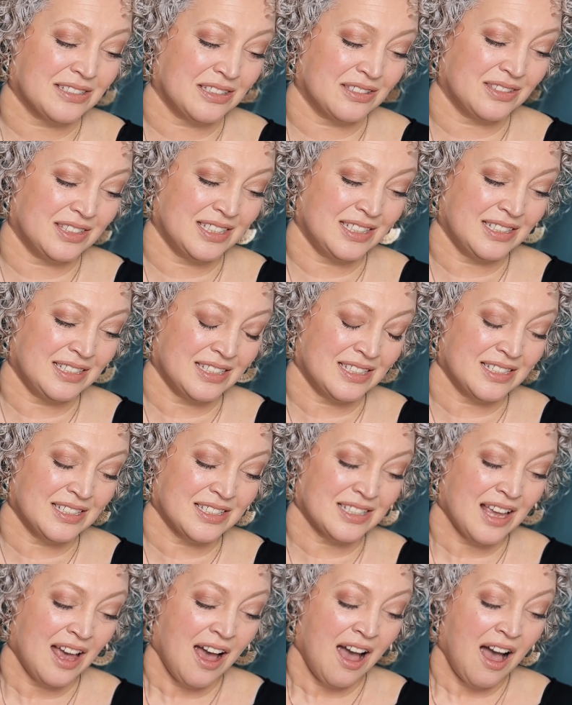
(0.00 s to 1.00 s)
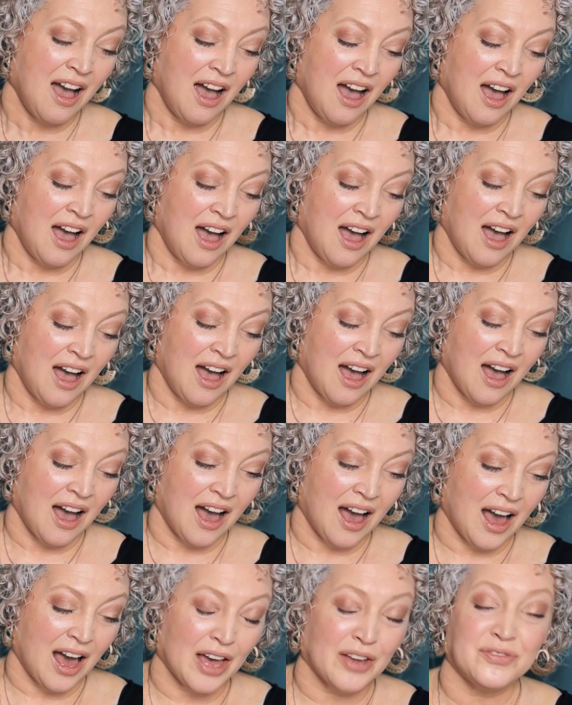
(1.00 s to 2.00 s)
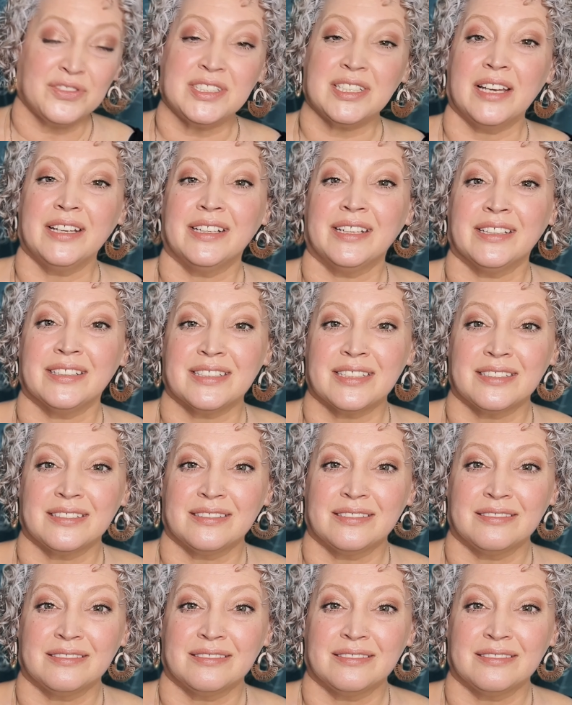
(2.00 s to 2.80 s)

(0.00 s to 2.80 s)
So this is, I've done it.